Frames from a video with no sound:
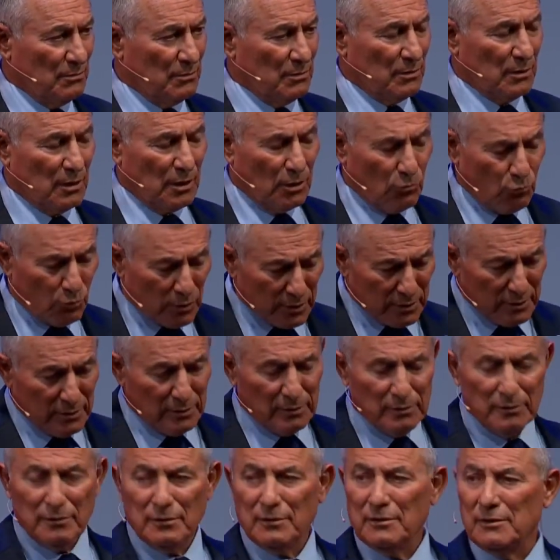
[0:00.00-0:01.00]
how we
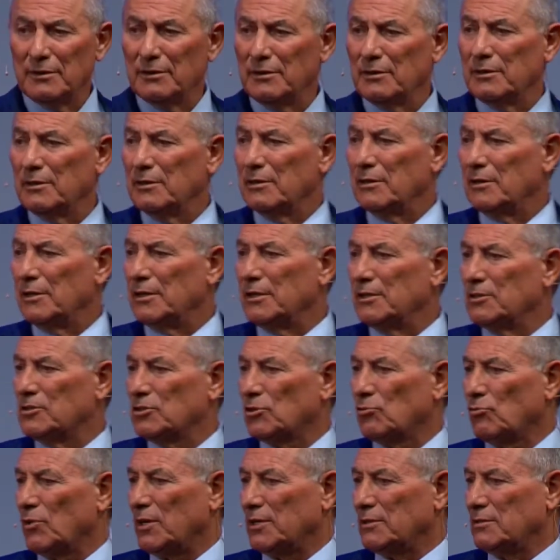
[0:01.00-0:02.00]

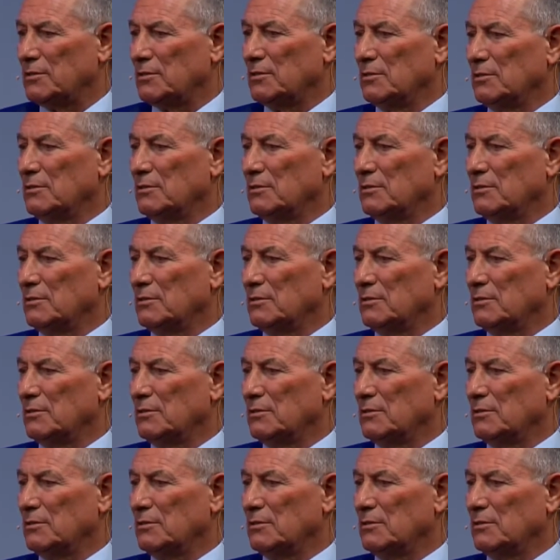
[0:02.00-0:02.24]
integrate